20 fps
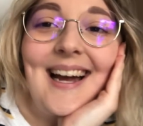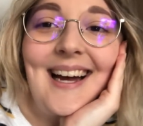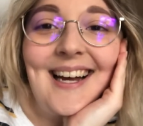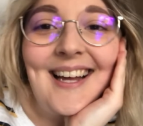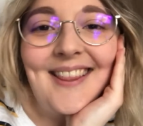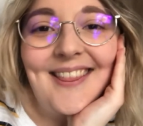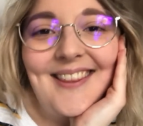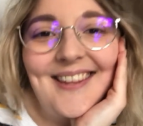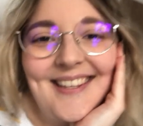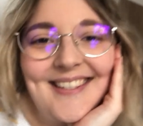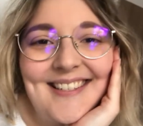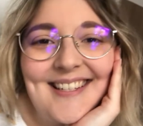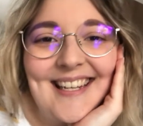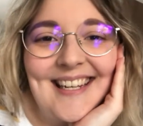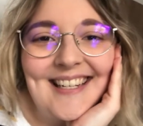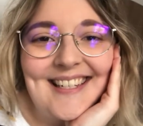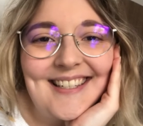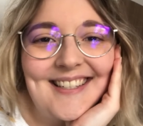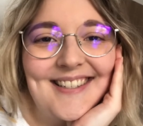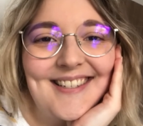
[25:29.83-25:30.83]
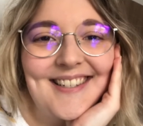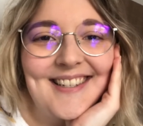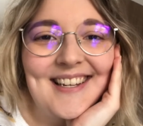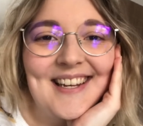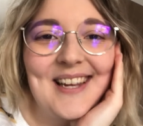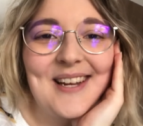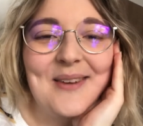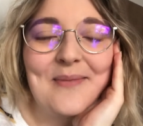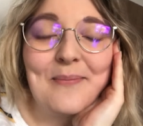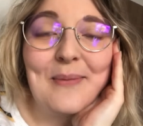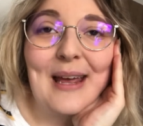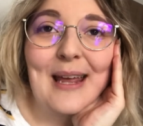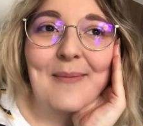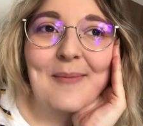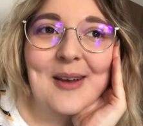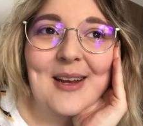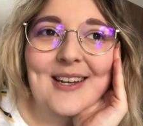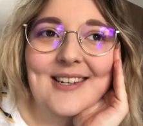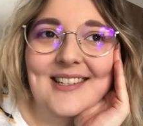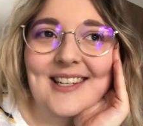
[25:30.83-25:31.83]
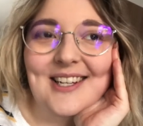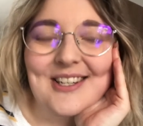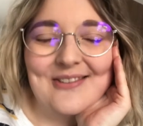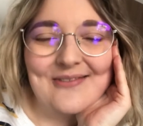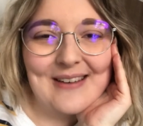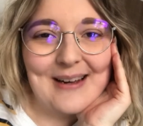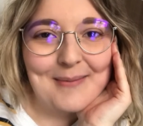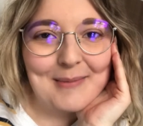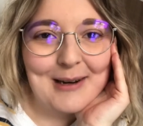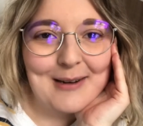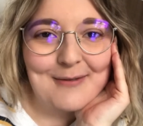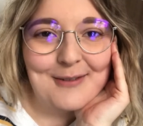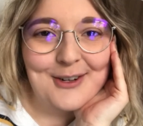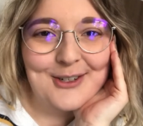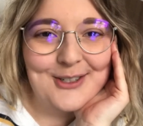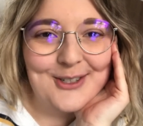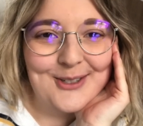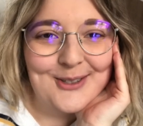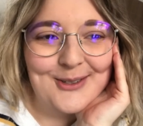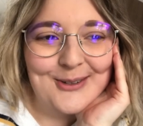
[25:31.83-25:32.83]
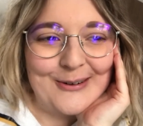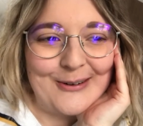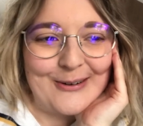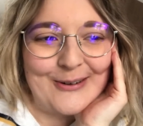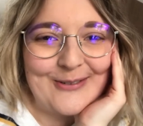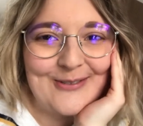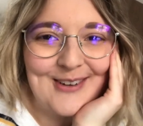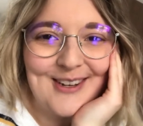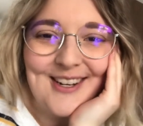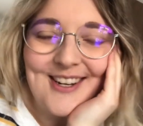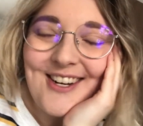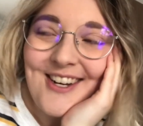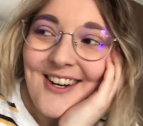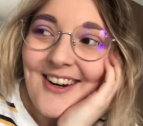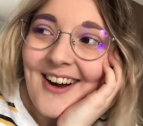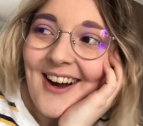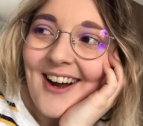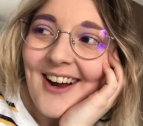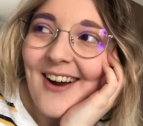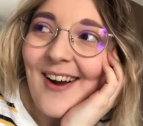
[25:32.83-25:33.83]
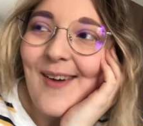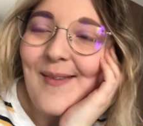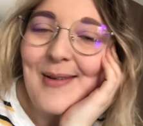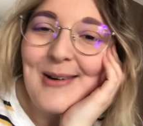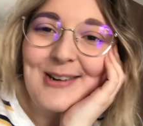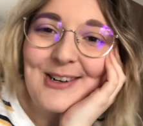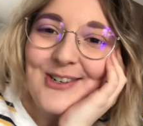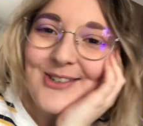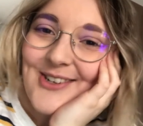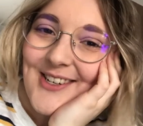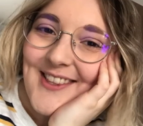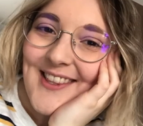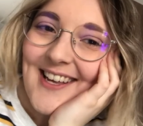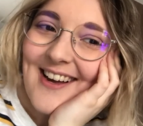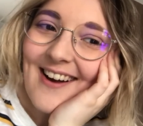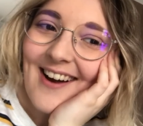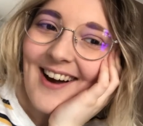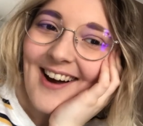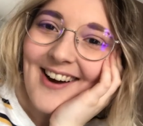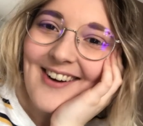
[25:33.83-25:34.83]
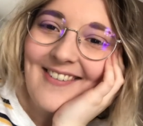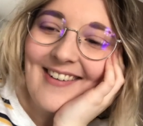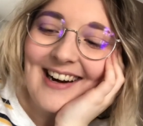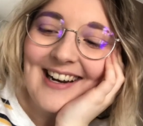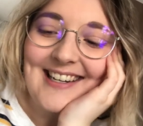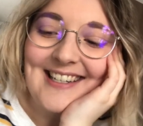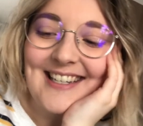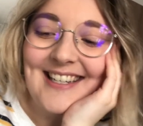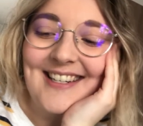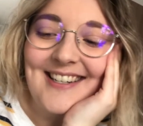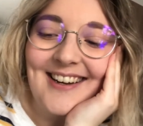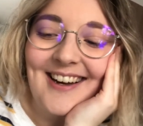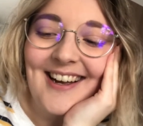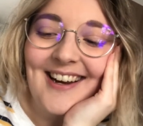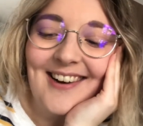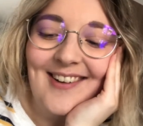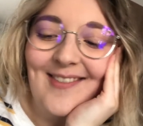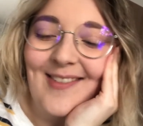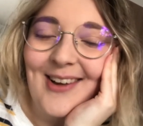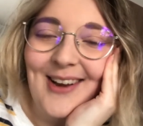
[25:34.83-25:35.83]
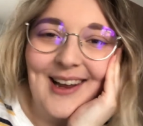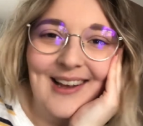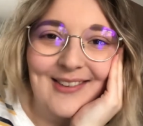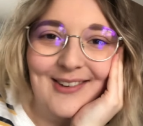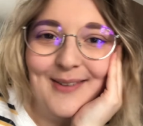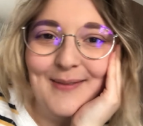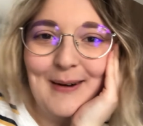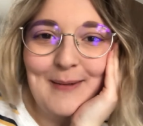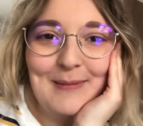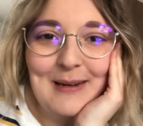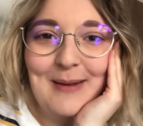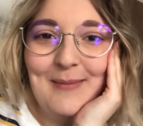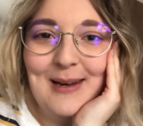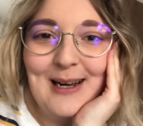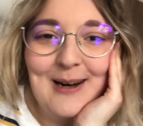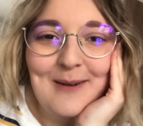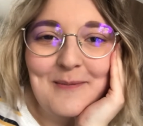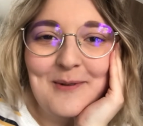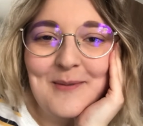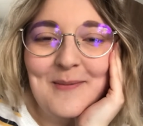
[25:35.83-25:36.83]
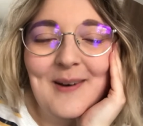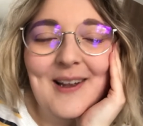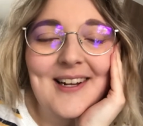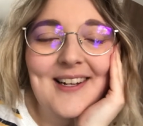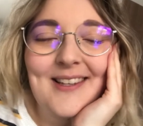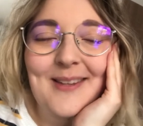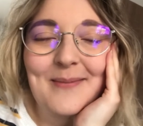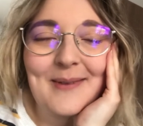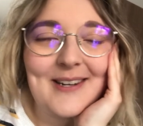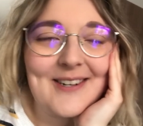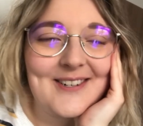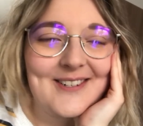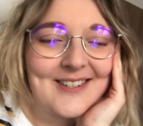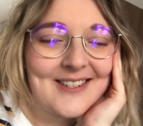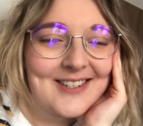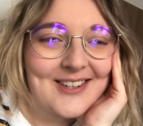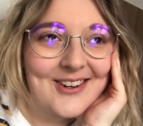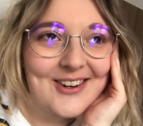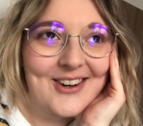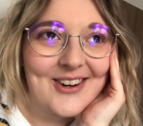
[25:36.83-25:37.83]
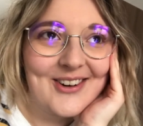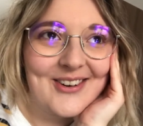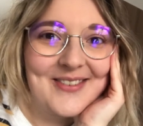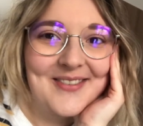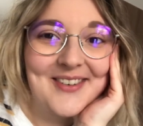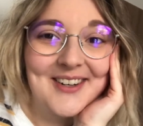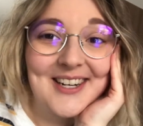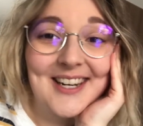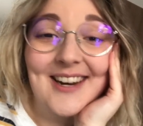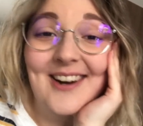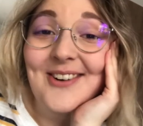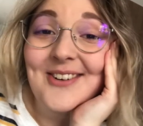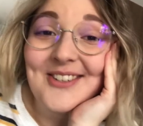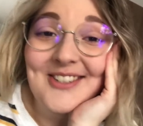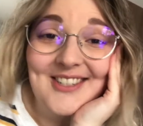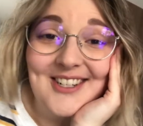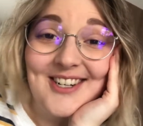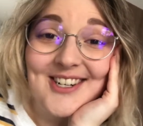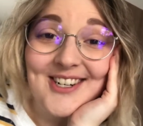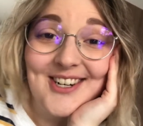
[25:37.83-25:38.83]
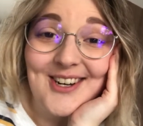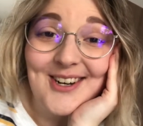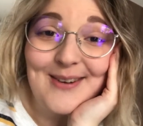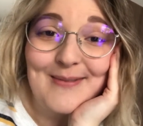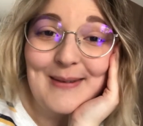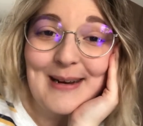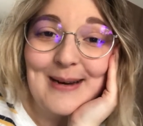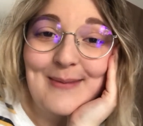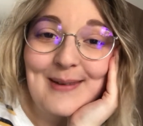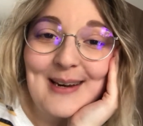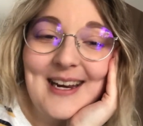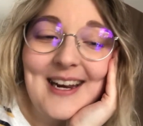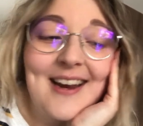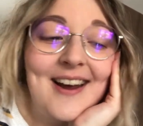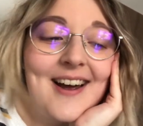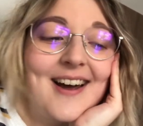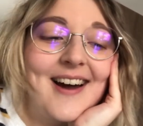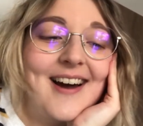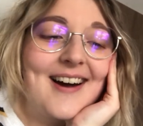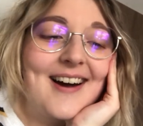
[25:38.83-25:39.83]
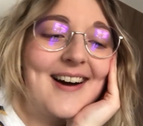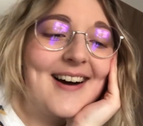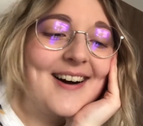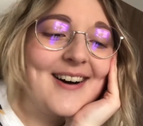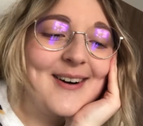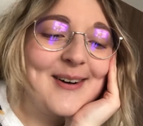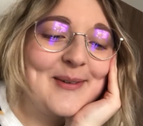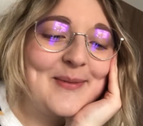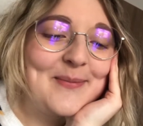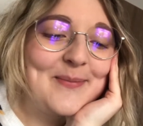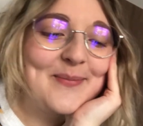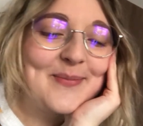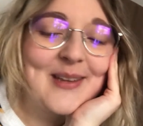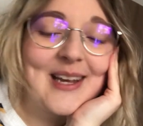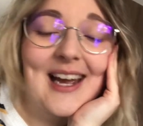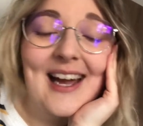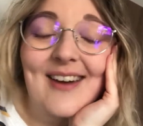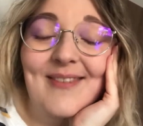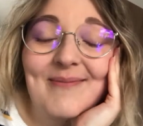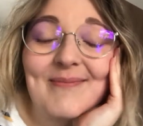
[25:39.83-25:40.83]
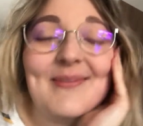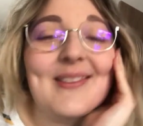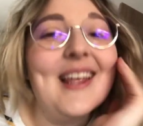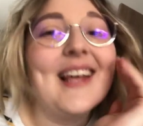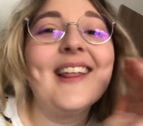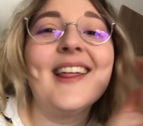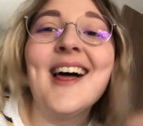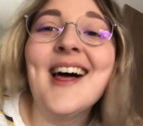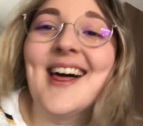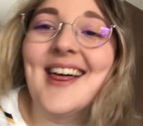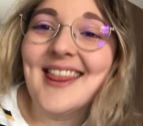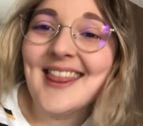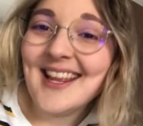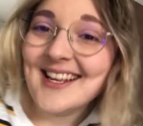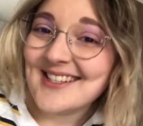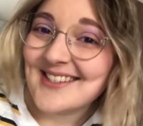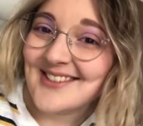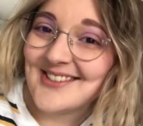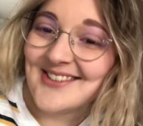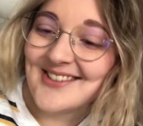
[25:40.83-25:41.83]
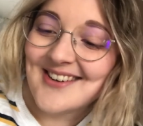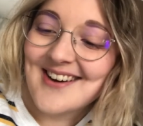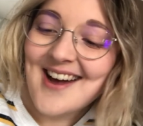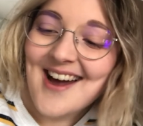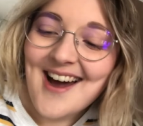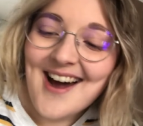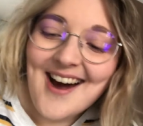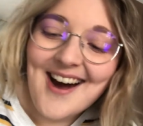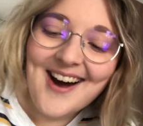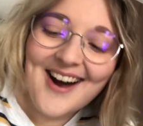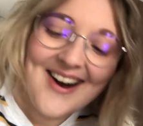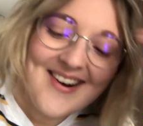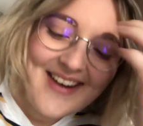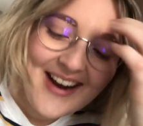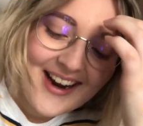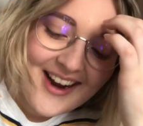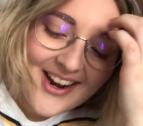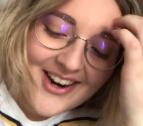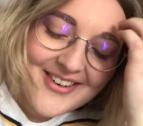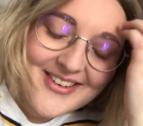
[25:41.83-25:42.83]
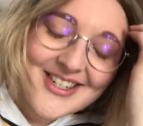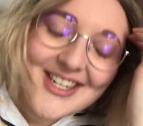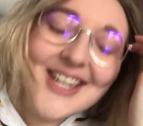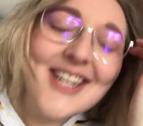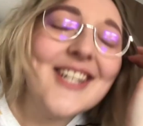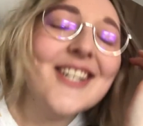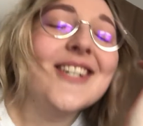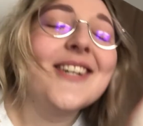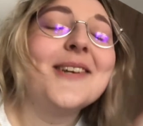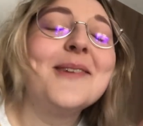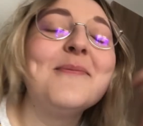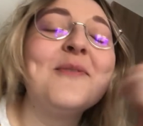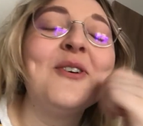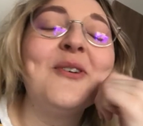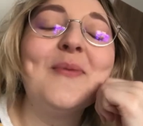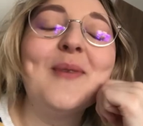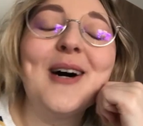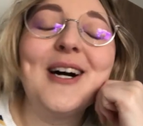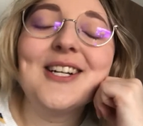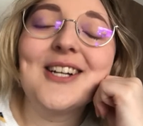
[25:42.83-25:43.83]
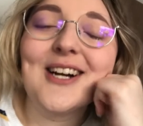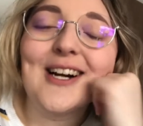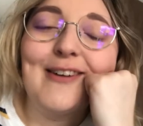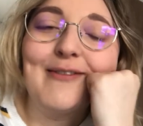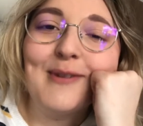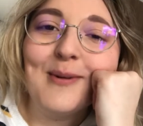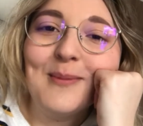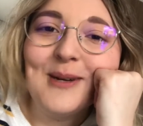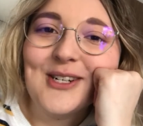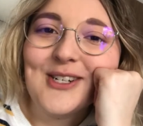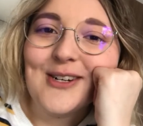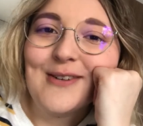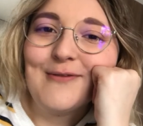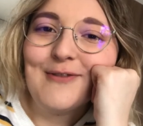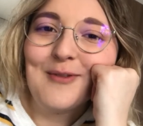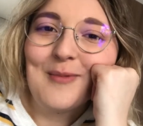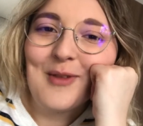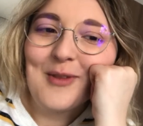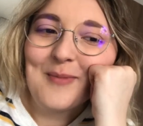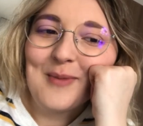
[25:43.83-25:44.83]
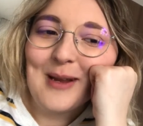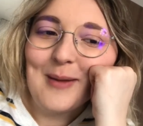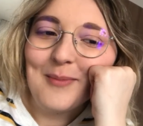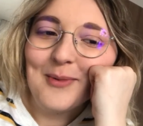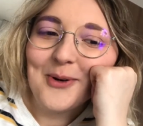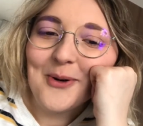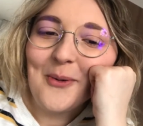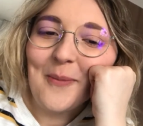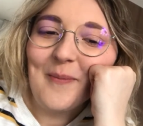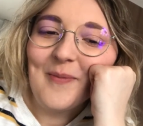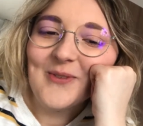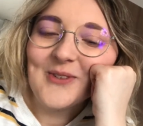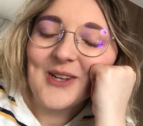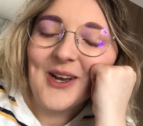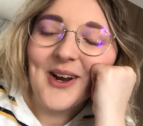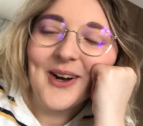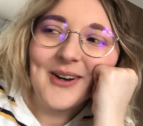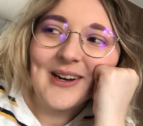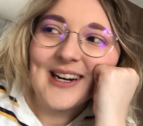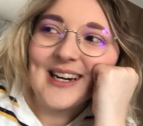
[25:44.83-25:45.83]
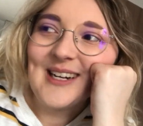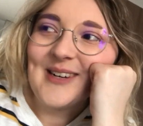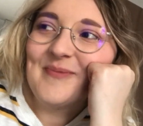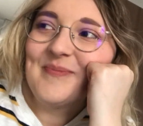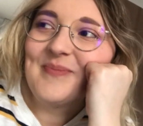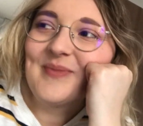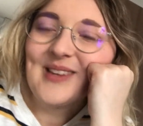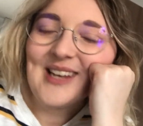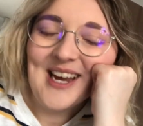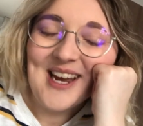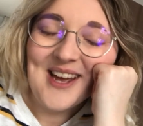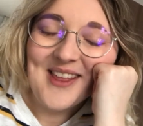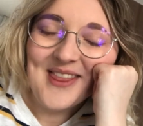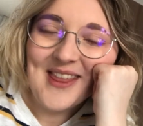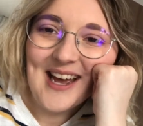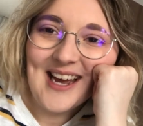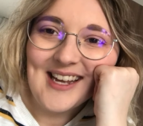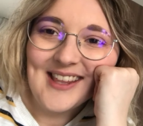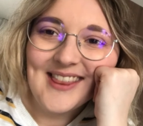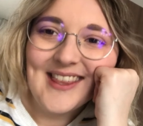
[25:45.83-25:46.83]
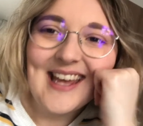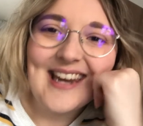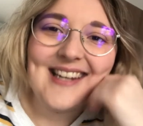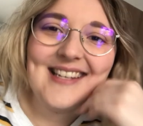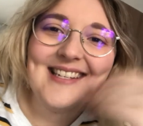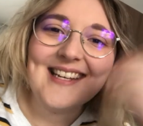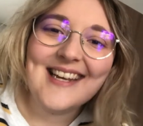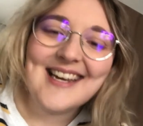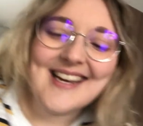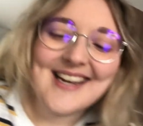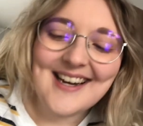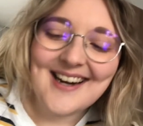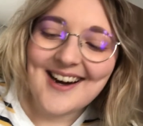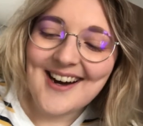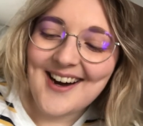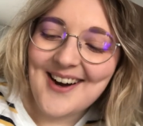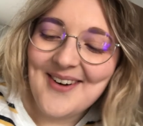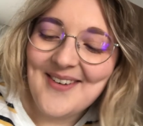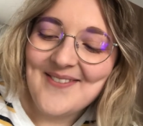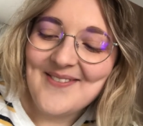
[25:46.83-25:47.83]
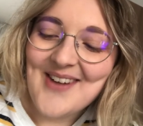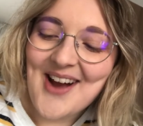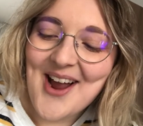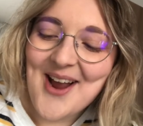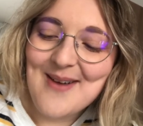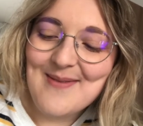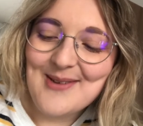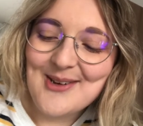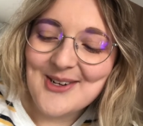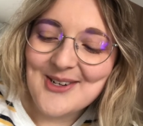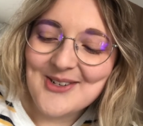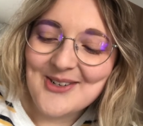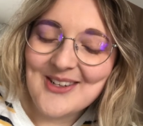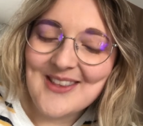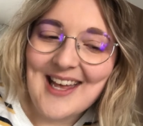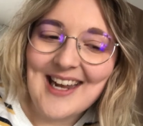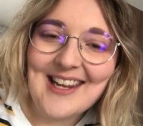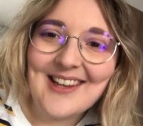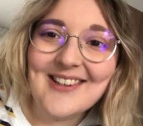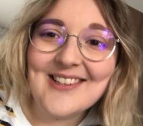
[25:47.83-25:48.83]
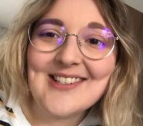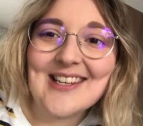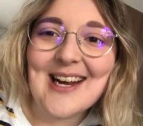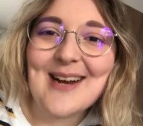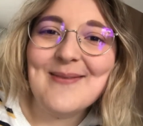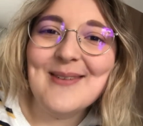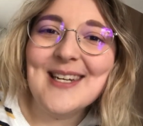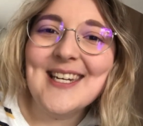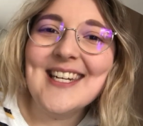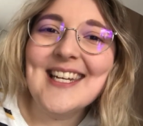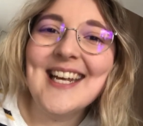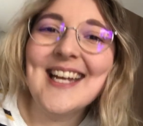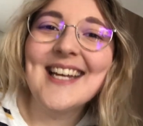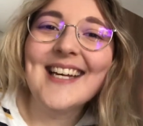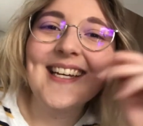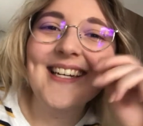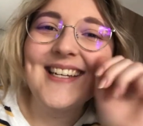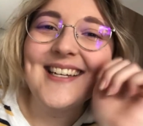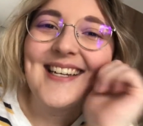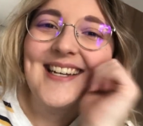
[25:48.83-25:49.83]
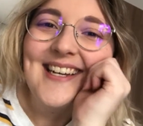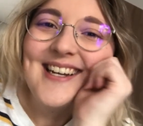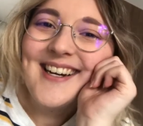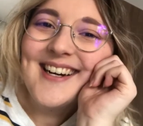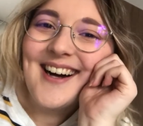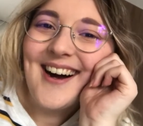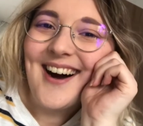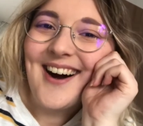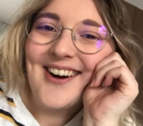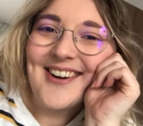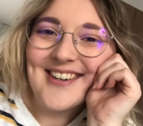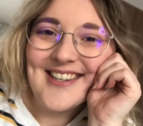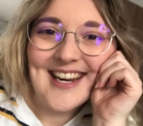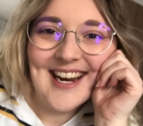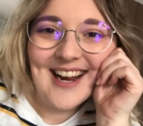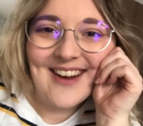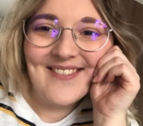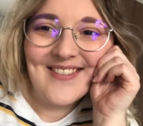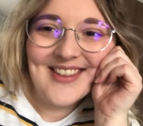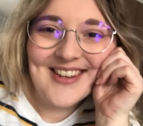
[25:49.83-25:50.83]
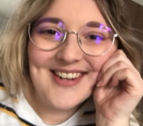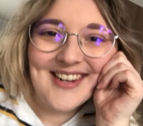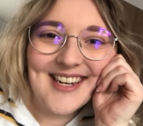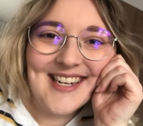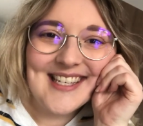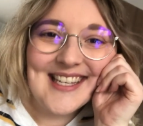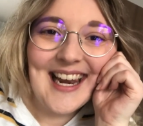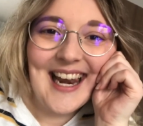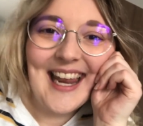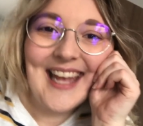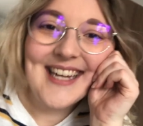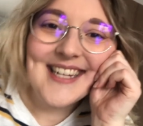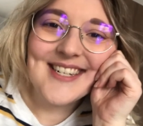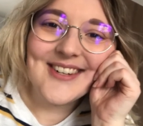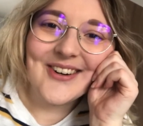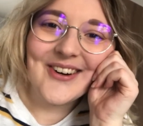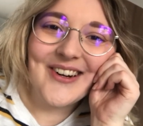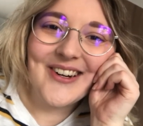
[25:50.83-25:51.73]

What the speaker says: And thus ends the baby slash family photo tour for you. I hope you enjoyed that. I really did. I love looking through my baby album. Like, the pictures are so cute and funny. I was such a cute baby. Yeah, that's all. I kind of wish I could show you more, but I don't have permission from other people. So yeah, that is it. I hope you enjoyed that little segment. I'll check in with you guys later